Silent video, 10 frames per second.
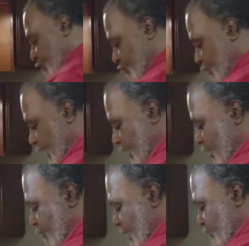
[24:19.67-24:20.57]
making
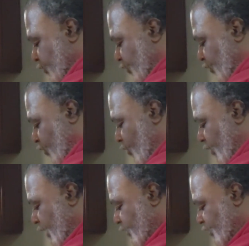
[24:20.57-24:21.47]
up my own
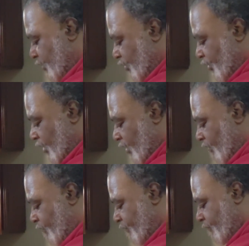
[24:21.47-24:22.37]
stories and
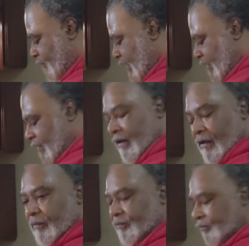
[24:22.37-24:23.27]
stuff. And
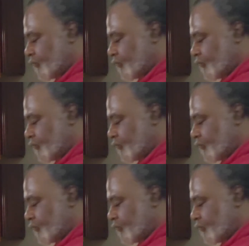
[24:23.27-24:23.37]
I